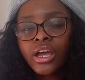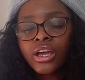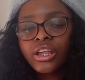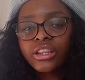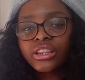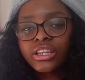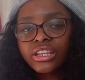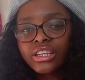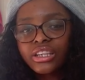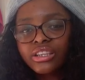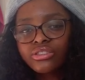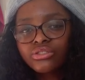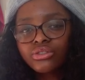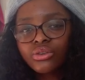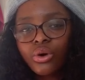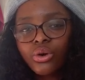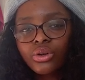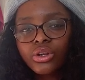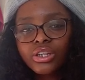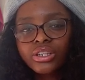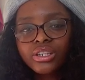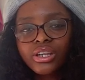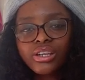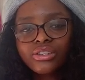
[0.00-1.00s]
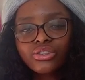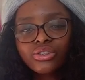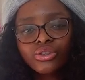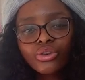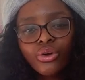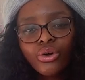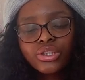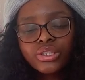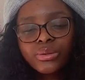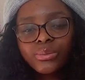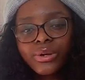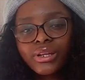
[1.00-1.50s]
in the Easter holidays and
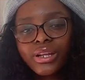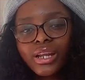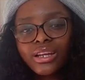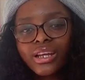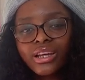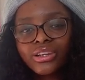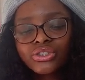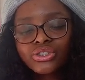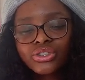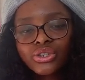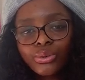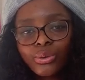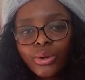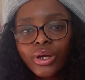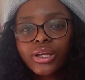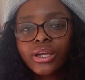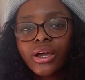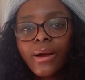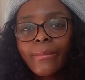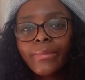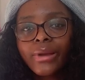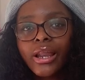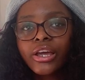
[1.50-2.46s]
go to bed at like 2 a.m.